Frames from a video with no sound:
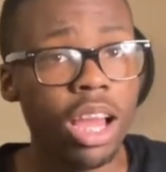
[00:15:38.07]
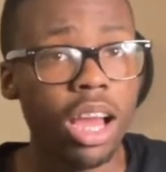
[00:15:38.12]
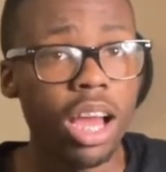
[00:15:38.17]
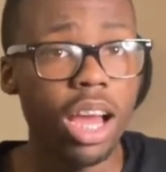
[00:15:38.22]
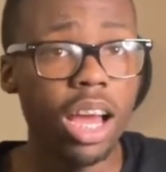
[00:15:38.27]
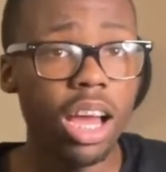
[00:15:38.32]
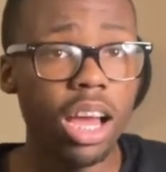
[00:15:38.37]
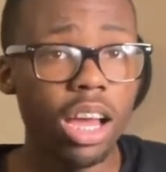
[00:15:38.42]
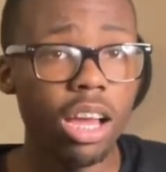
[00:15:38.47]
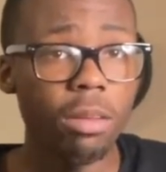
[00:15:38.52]

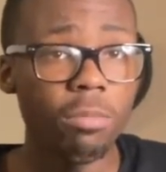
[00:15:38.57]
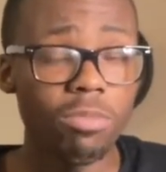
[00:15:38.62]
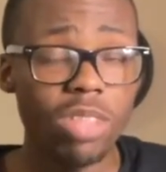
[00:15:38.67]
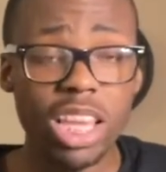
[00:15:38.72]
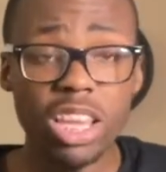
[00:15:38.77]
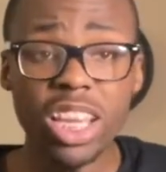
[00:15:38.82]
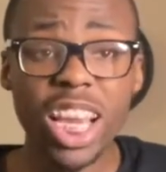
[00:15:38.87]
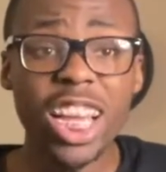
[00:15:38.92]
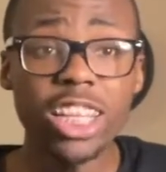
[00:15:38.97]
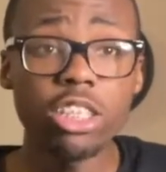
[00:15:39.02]
um,
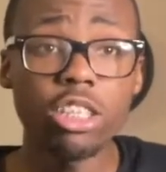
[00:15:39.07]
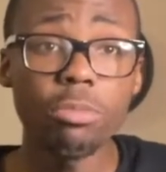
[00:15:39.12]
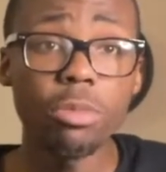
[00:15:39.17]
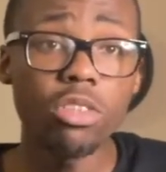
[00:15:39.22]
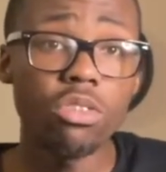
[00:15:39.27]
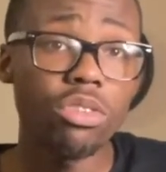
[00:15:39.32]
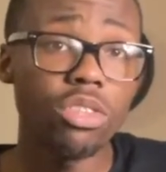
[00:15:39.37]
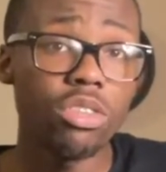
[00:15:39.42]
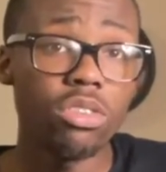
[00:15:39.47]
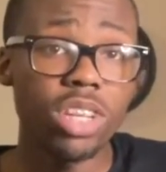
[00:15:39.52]
thank you guys so
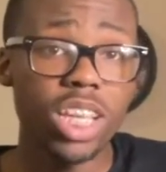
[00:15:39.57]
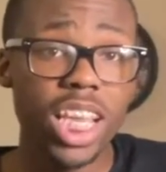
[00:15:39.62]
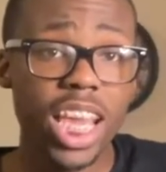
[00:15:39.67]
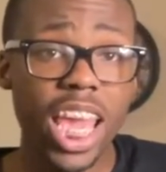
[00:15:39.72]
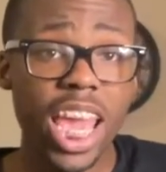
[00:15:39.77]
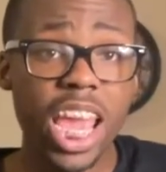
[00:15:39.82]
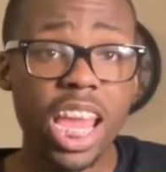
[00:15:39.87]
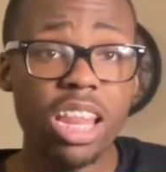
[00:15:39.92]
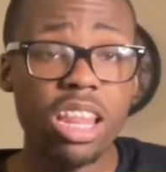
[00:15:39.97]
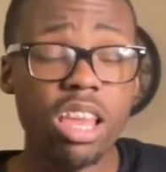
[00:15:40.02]
much for tuning
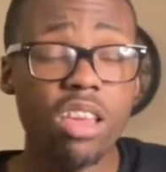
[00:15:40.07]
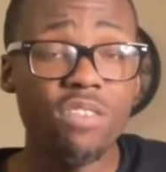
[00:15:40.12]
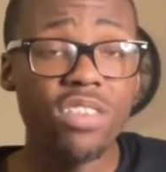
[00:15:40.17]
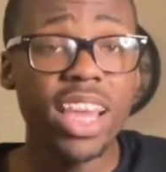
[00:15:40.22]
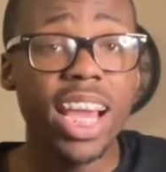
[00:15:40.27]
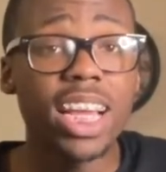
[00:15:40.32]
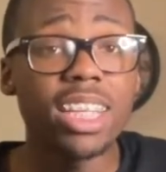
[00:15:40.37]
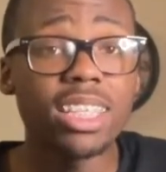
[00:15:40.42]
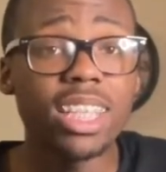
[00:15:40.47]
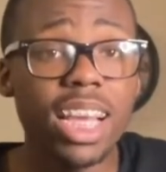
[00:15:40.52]
in. If you
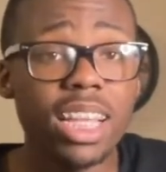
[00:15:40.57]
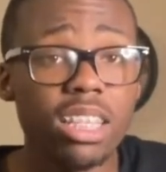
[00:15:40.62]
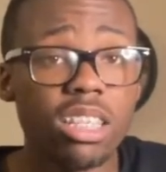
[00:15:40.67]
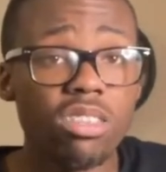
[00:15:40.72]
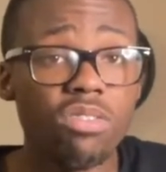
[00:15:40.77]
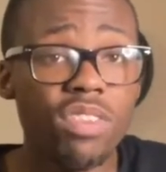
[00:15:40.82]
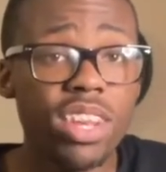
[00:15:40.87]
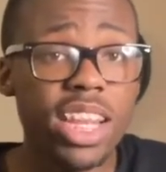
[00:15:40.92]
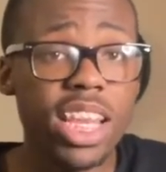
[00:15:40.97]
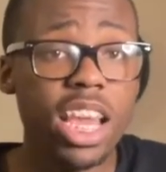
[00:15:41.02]
guys like
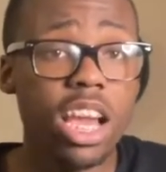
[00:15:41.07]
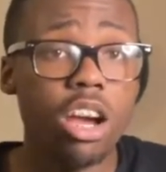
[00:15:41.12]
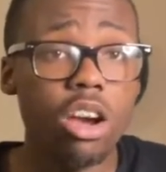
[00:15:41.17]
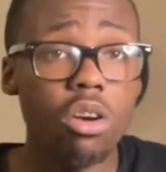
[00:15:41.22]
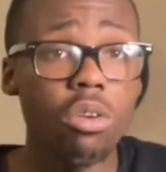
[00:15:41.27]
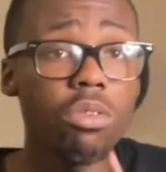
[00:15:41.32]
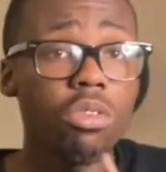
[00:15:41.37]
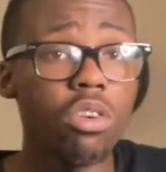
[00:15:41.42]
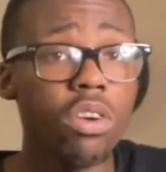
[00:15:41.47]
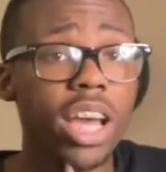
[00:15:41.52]
this
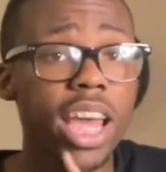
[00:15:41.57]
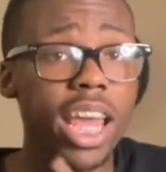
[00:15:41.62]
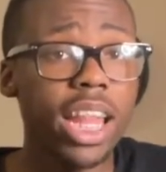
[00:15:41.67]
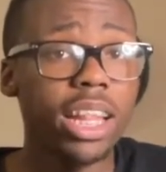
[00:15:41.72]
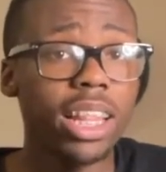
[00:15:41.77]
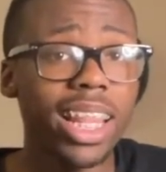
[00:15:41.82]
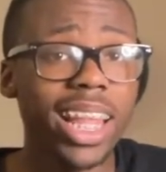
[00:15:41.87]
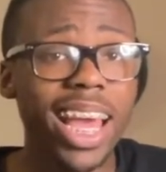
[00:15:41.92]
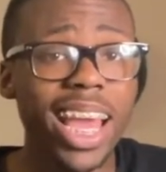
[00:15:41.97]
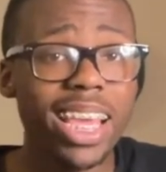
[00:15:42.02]
video, go
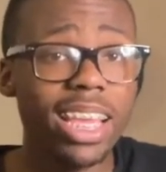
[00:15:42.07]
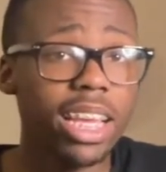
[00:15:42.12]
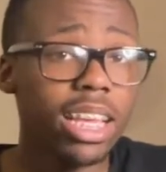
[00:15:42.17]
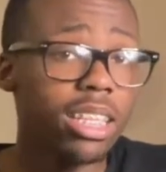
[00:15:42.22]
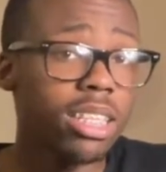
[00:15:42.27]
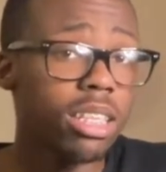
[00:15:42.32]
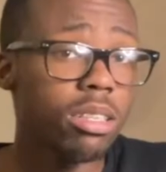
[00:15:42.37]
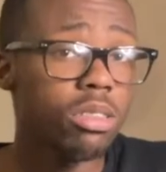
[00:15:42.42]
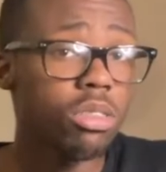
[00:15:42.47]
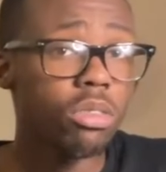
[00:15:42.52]
ahead, like,
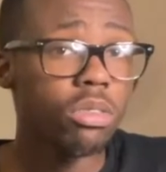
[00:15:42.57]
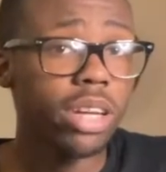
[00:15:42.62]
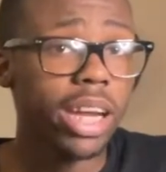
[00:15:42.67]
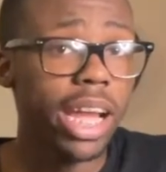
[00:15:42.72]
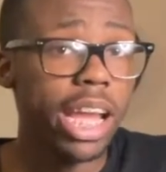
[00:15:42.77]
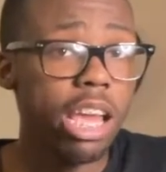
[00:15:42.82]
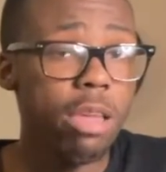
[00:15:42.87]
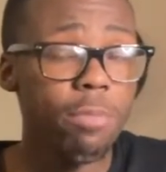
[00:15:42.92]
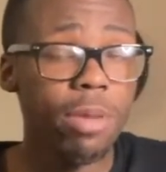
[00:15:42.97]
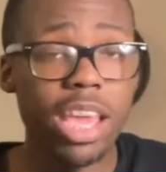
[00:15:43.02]

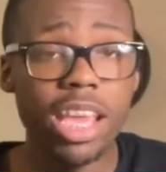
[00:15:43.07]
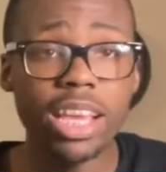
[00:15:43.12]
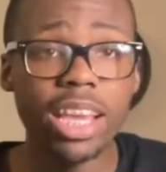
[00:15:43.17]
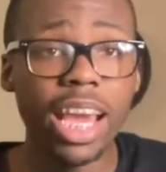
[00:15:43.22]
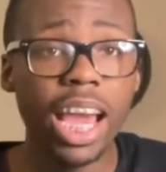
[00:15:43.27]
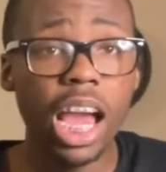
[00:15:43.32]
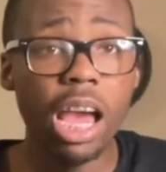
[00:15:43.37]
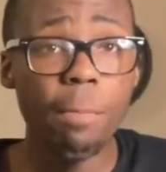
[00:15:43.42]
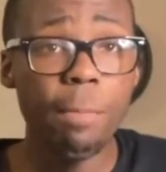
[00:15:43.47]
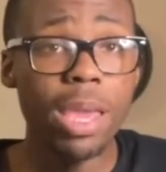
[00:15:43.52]
subscribe, and
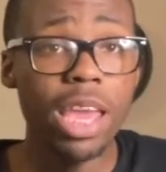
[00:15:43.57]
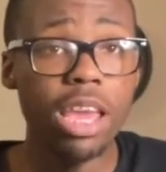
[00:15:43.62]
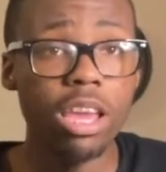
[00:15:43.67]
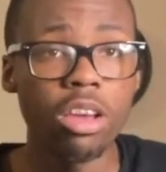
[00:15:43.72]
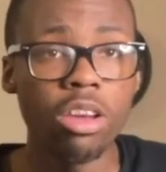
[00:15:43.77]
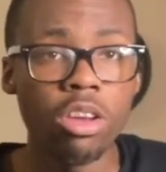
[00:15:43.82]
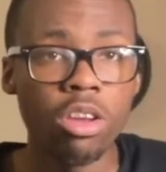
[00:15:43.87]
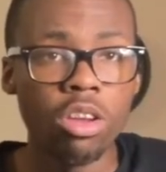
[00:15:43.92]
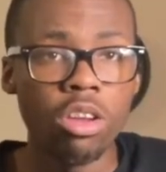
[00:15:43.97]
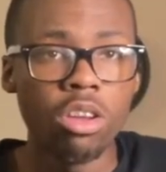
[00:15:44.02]

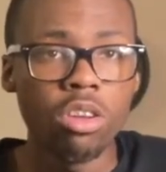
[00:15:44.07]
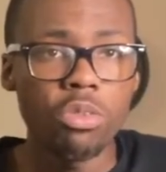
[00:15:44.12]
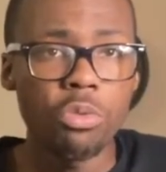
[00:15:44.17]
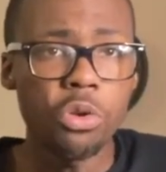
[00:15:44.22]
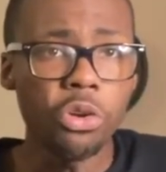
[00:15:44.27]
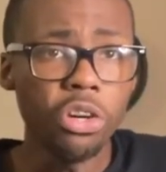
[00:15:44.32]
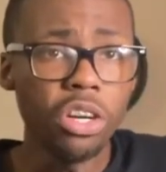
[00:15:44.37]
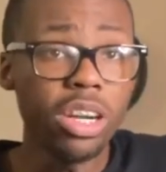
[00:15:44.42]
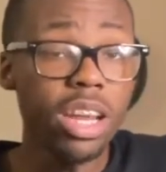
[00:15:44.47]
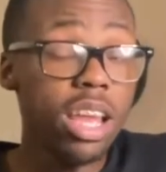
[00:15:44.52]
comment
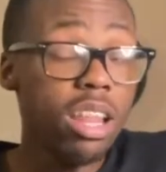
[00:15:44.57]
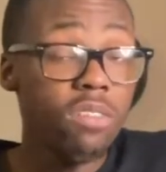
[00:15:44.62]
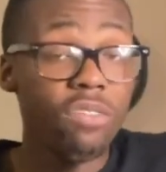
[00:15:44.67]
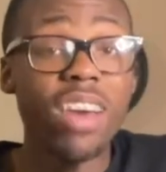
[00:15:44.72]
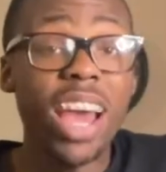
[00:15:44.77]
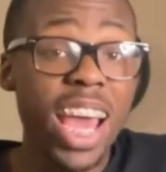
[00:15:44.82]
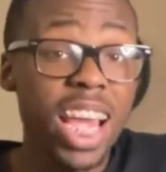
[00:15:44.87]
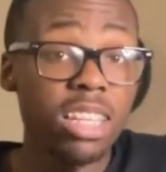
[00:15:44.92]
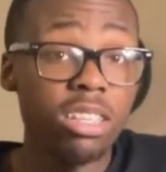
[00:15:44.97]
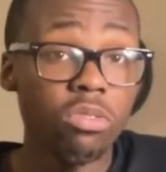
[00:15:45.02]
your
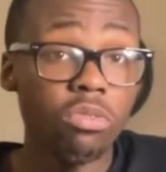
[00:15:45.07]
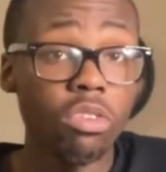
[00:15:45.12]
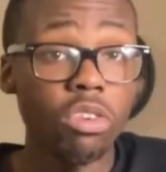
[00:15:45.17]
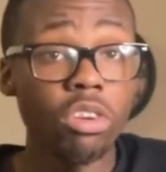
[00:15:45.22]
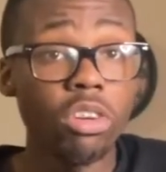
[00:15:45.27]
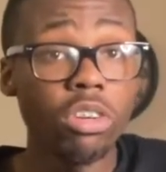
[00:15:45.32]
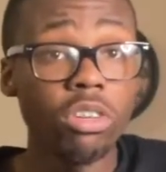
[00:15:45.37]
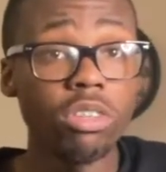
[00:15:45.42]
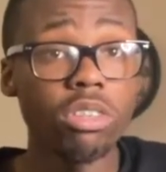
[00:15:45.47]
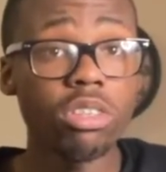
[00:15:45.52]
advice
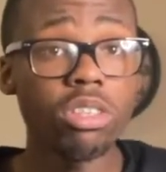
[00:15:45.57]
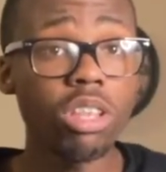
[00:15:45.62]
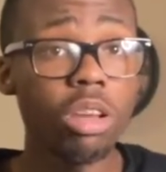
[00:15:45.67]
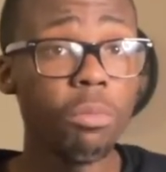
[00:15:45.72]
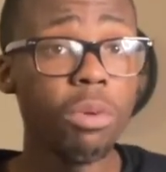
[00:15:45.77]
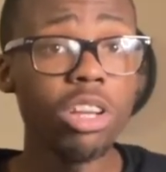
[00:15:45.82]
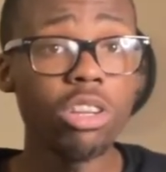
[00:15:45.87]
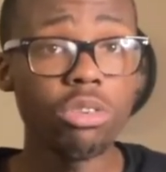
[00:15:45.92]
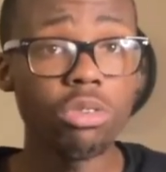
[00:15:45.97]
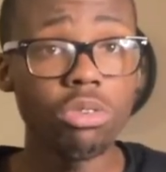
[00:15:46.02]
for
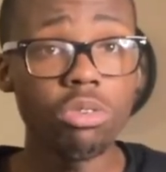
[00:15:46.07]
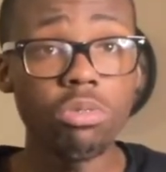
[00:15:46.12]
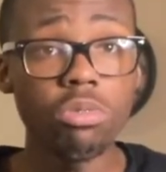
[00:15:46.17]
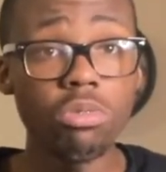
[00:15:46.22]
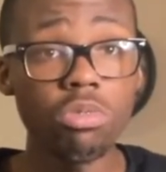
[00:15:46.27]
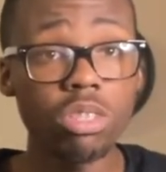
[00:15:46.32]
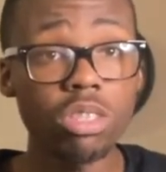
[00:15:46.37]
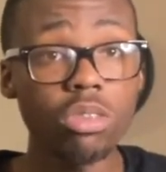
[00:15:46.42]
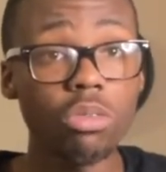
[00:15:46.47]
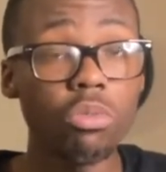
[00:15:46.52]
someone
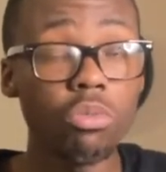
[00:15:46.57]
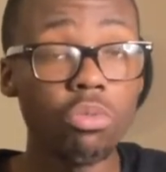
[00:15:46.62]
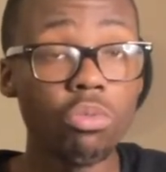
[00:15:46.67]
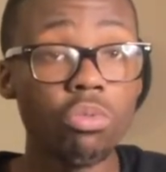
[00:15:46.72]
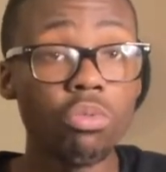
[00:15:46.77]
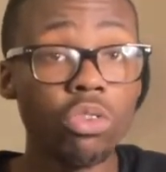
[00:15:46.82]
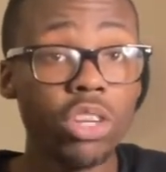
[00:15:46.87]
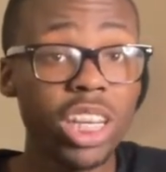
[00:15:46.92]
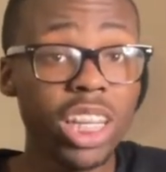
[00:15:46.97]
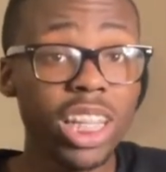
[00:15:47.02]
who's
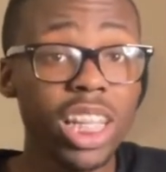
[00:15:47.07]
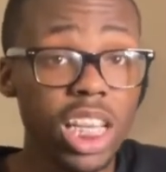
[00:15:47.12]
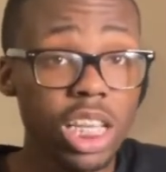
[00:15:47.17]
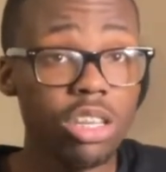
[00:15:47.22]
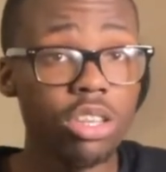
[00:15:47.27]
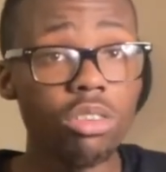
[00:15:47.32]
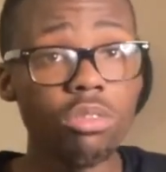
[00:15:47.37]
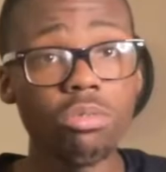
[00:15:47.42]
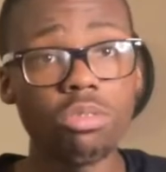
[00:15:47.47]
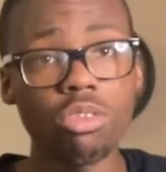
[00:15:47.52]
really
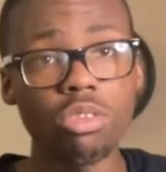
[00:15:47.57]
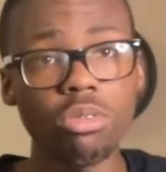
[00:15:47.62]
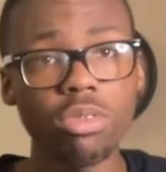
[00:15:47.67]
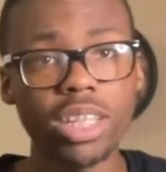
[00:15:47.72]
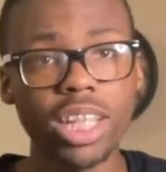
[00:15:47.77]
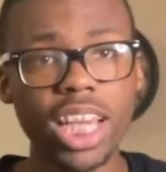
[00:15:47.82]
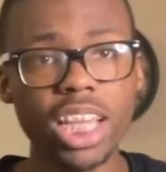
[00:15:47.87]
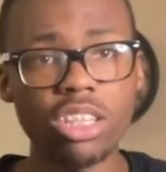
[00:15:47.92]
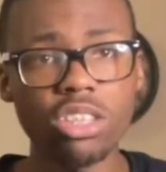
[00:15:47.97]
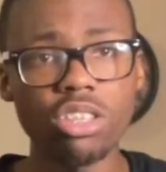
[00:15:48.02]
new to
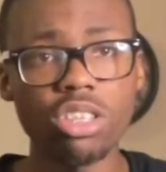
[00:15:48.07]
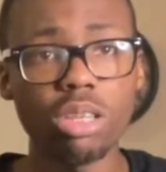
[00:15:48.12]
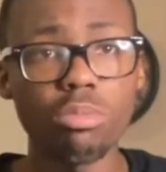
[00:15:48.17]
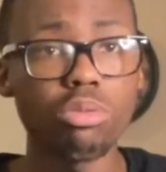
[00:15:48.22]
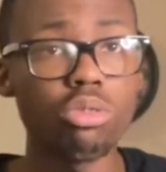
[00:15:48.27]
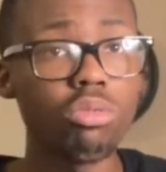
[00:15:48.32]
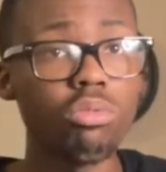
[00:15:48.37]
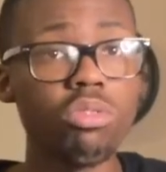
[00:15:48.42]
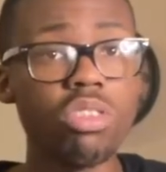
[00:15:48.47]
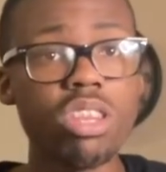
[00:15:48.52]

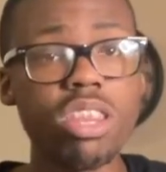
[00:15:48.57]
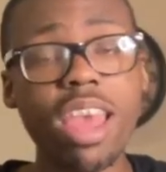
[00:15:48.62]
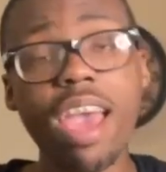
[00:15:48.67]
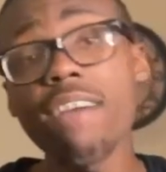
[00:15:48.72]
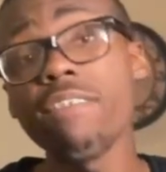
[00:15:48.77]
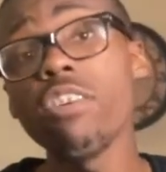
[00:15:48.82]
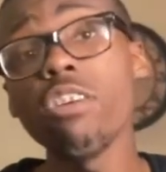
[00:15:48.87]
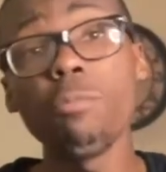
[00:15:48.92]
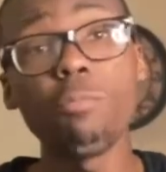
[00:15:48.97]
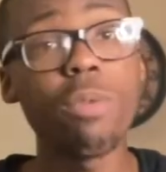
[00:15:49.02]
relationships, who's
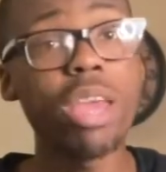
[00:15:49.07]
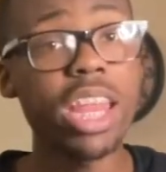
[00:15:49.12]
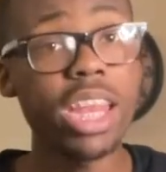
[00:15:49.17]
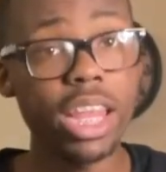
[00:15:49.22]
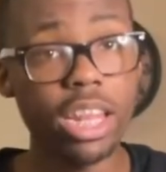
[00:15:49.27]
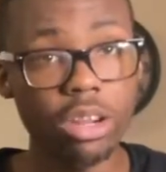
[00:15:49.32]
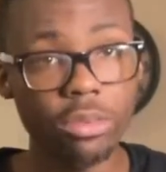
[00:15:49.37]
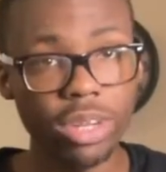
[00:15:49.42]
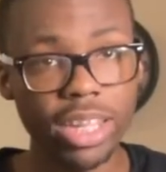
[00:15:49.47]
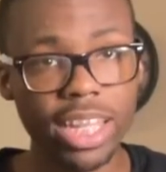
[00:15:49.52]
never been
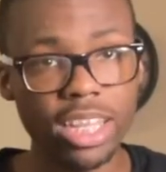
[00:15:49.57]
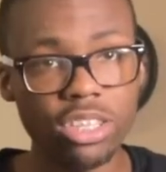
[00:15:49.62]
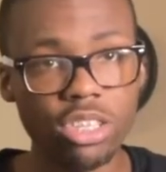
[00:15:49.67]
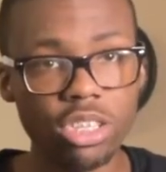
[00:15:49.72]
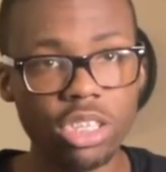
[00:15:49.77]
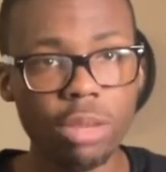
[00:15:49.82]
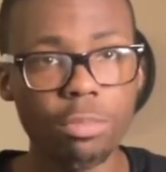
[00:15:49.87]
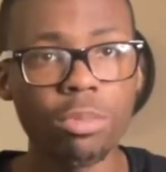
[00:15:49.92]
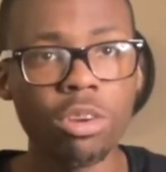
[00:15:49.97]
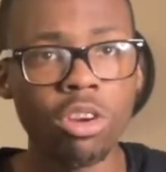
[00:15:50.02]
in a
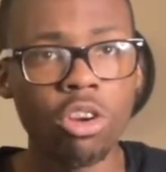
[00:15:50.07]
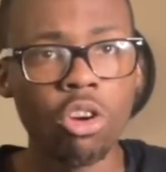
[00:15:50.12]
relationship.